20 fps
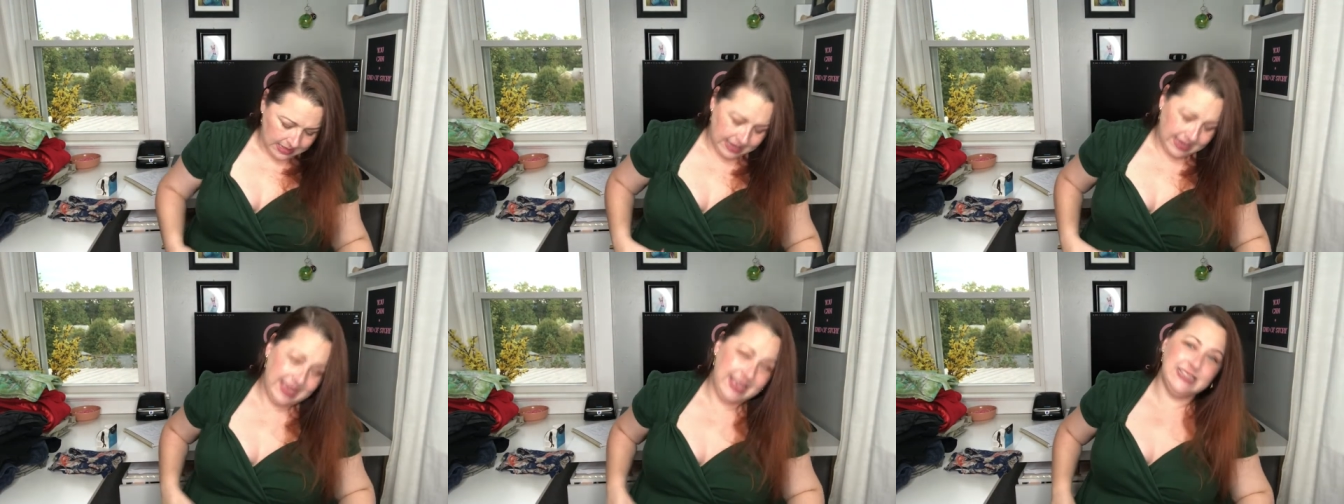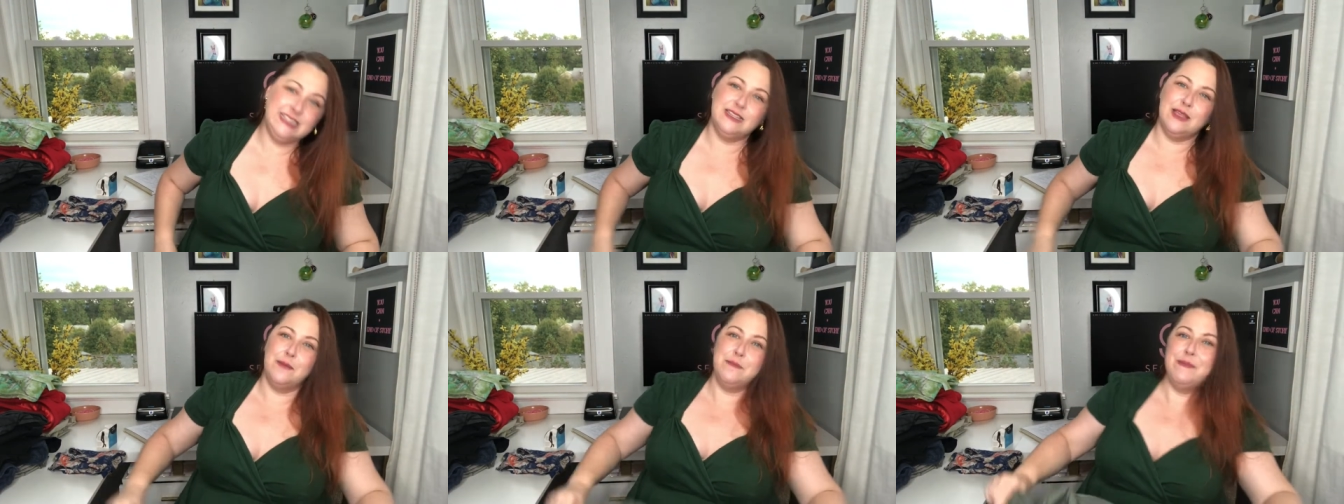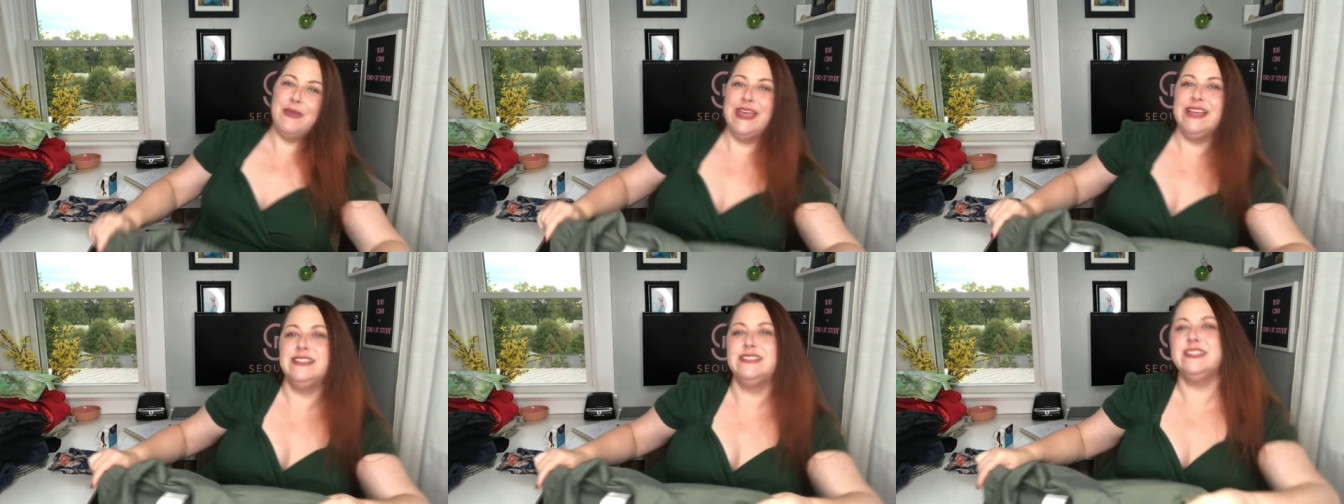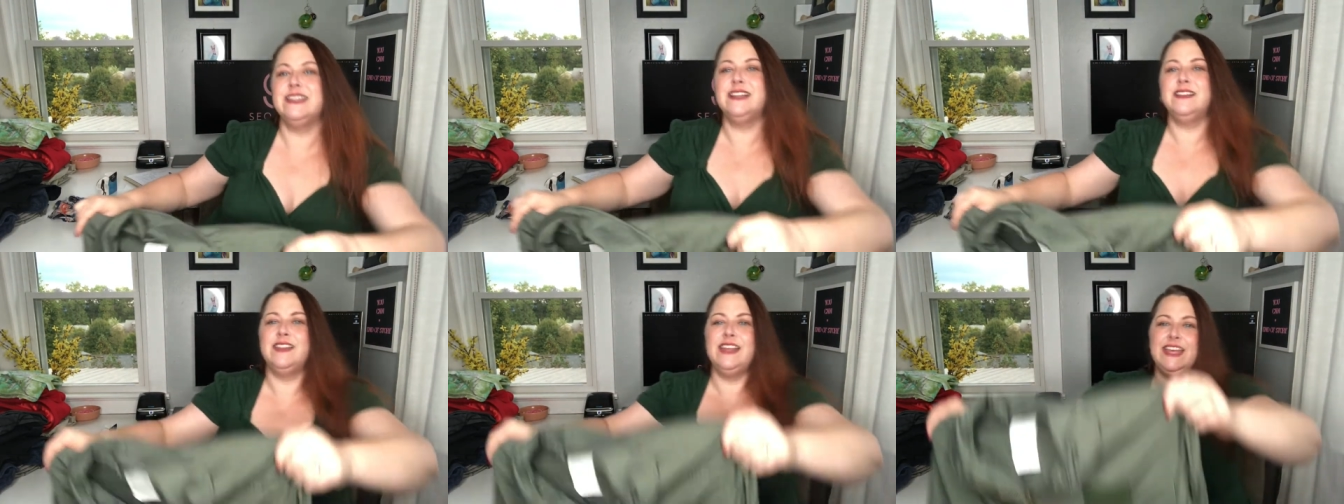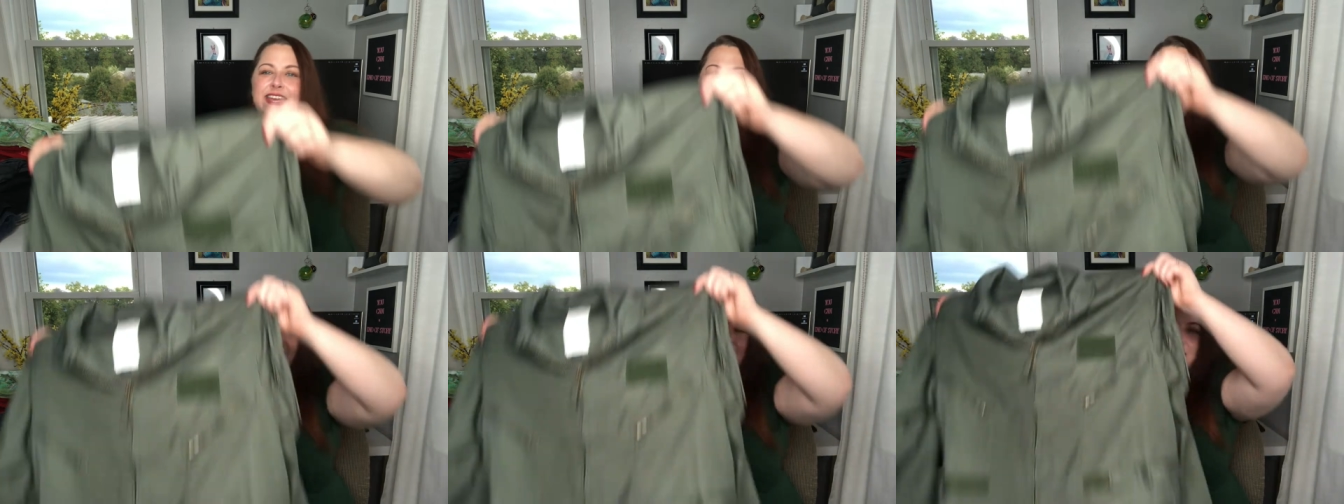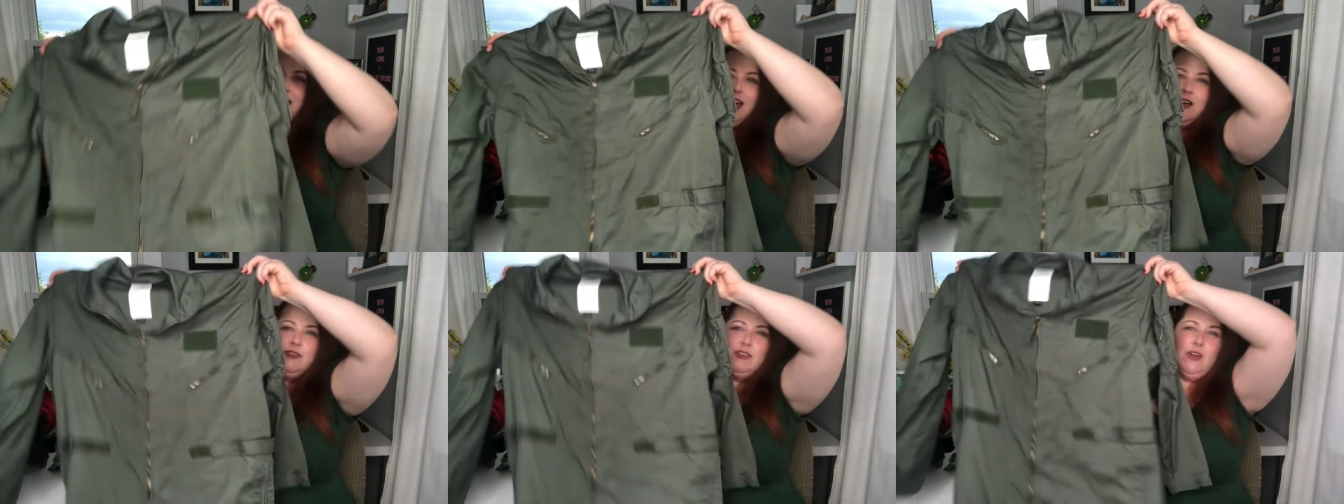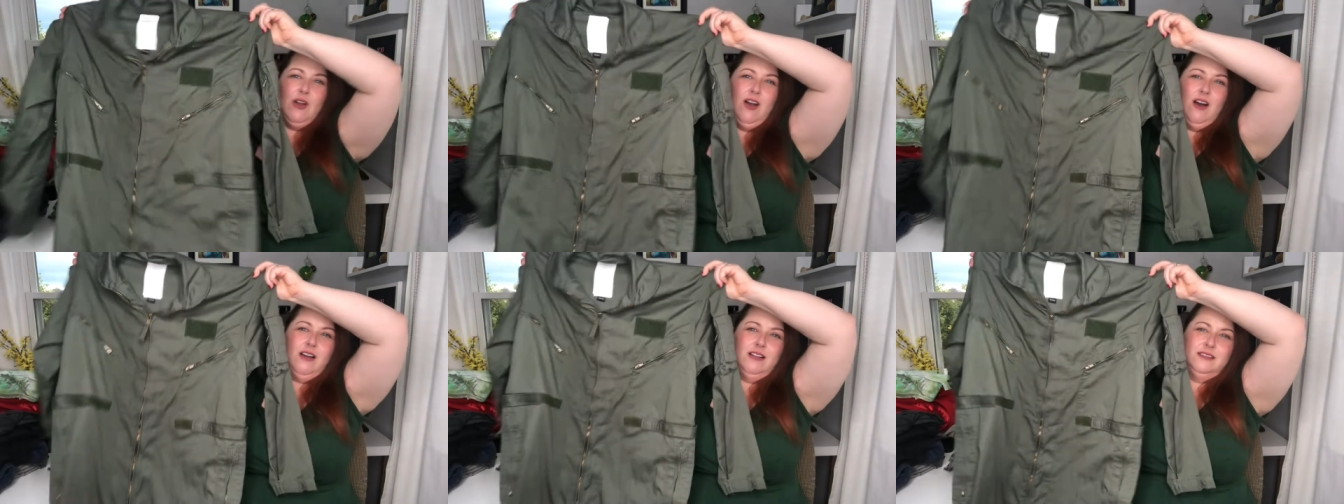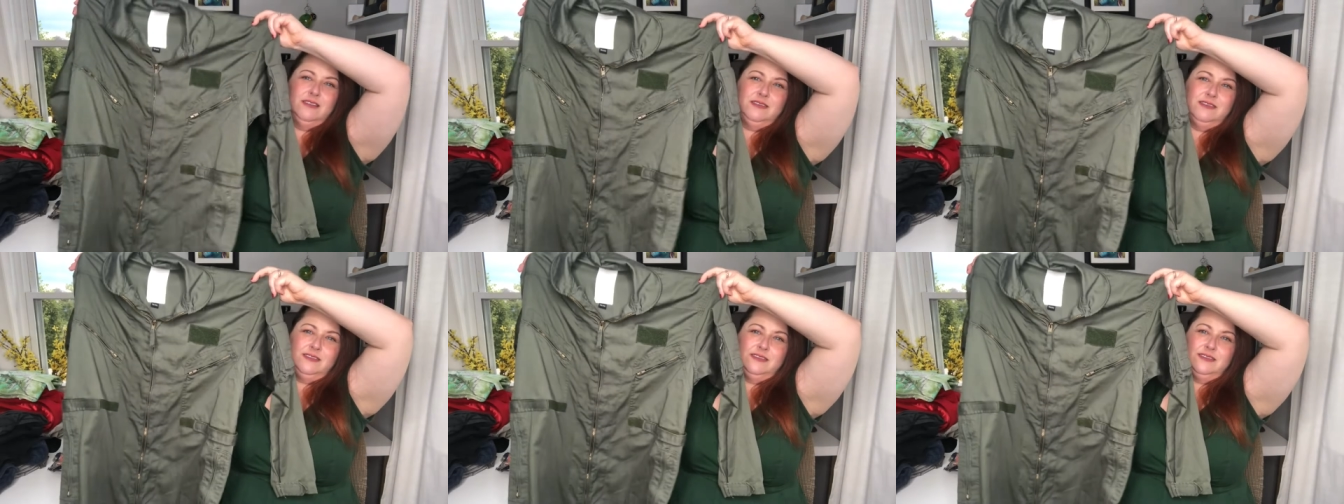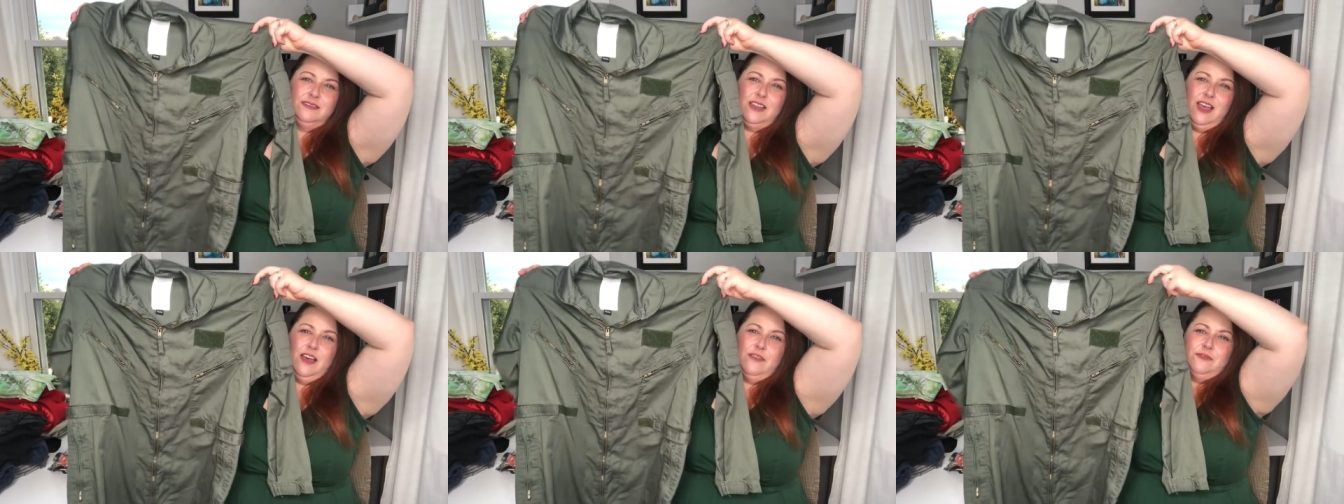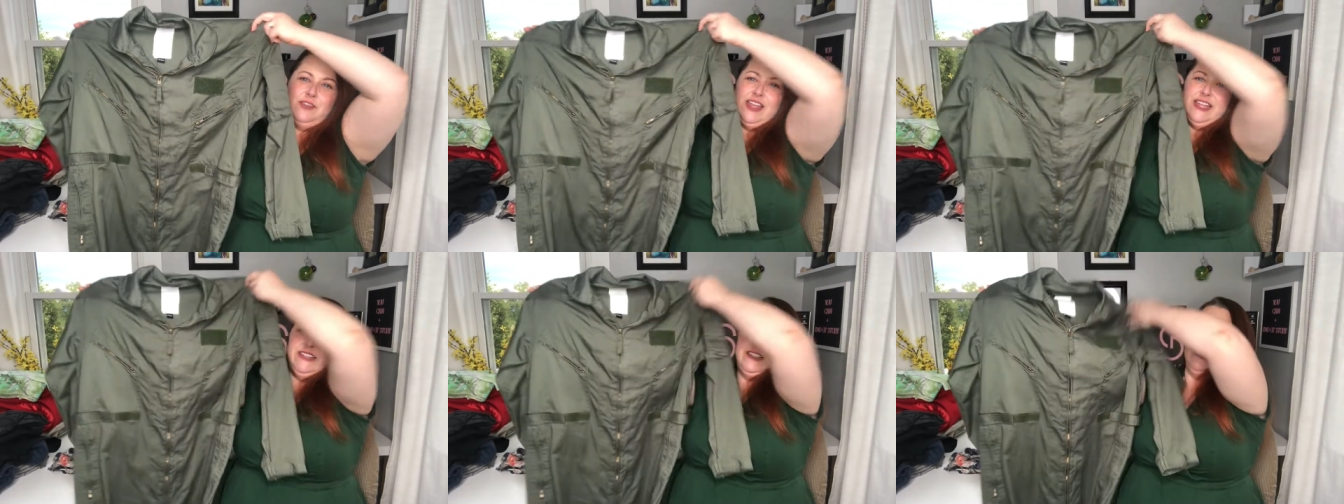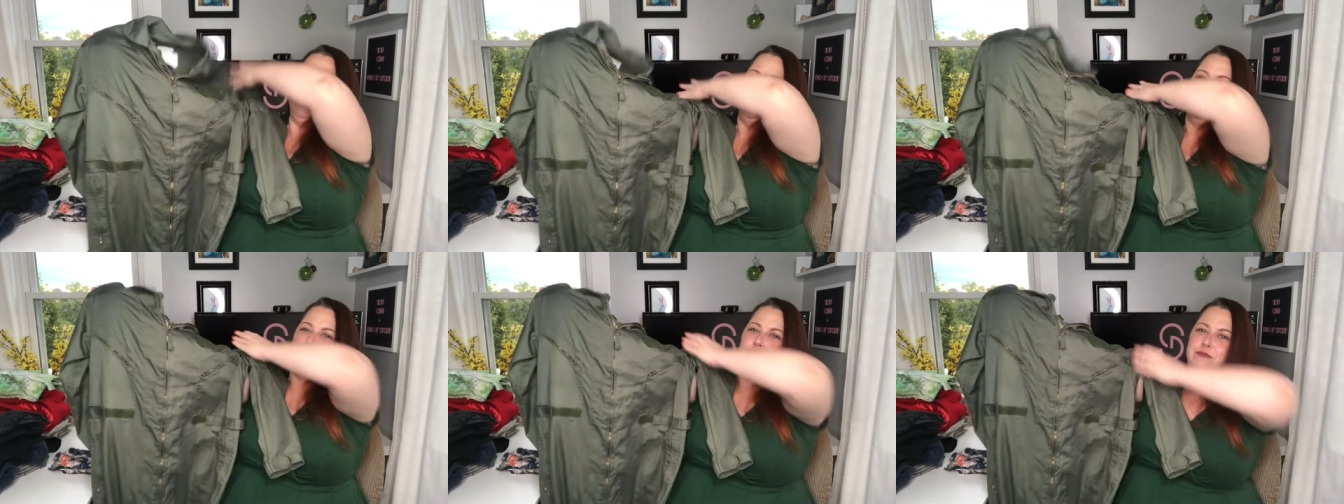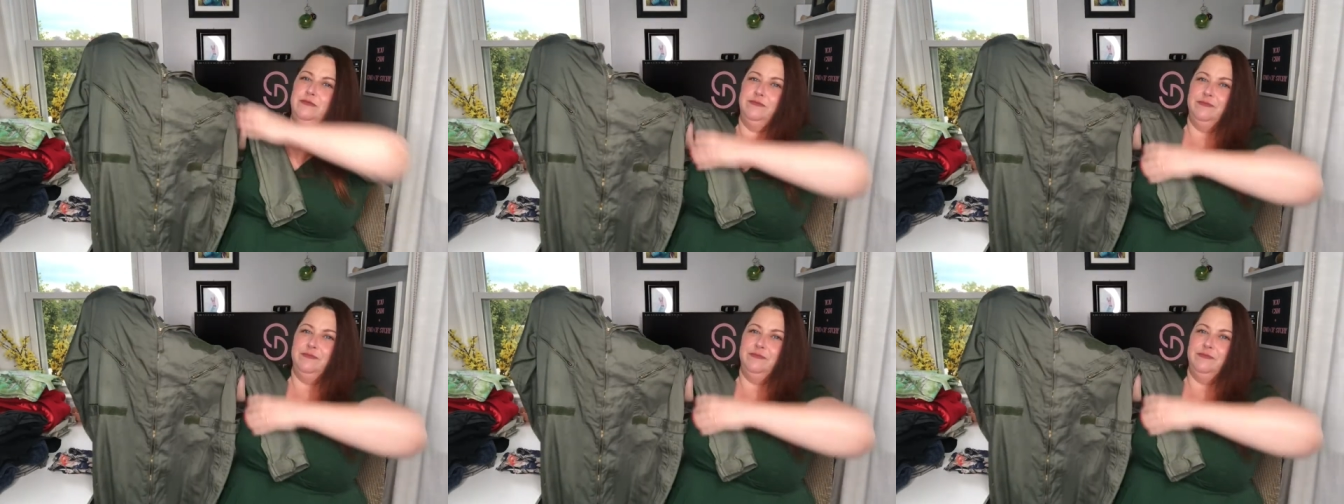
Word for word: It's basically a coverall, a flight suit.